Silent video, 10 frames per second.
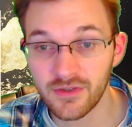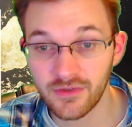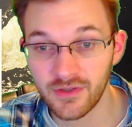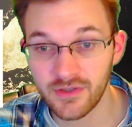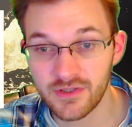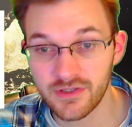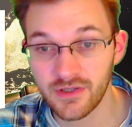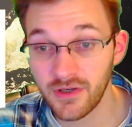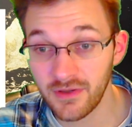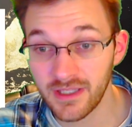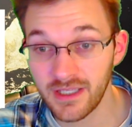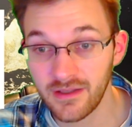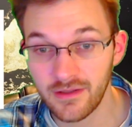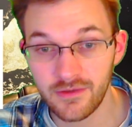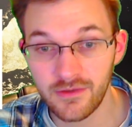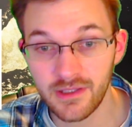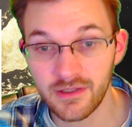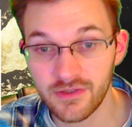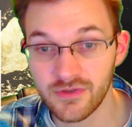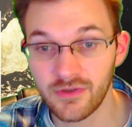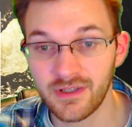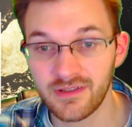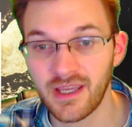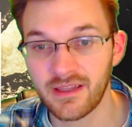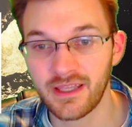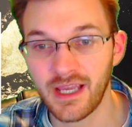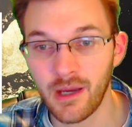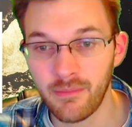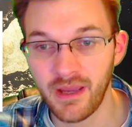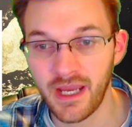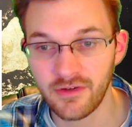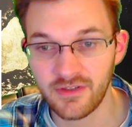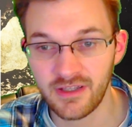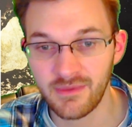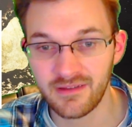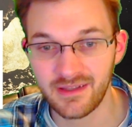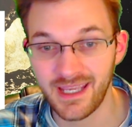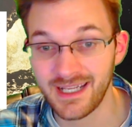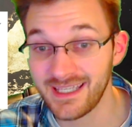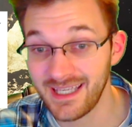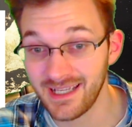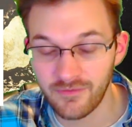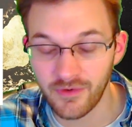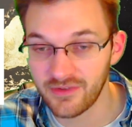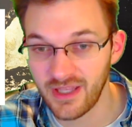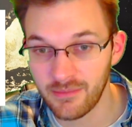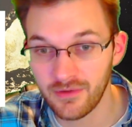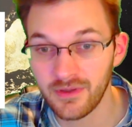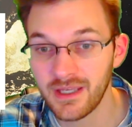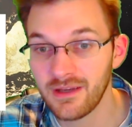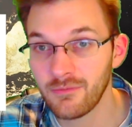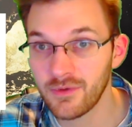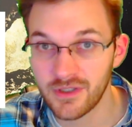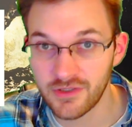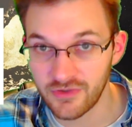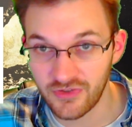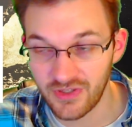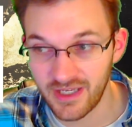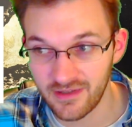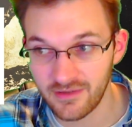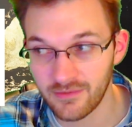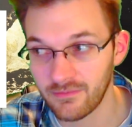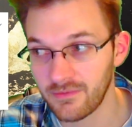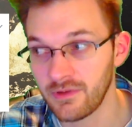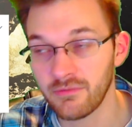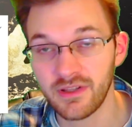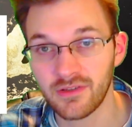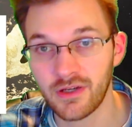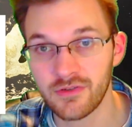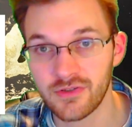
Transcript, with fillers: your search early, you can control exactly how bad your teammates can get. For example, 100 seconds, you restart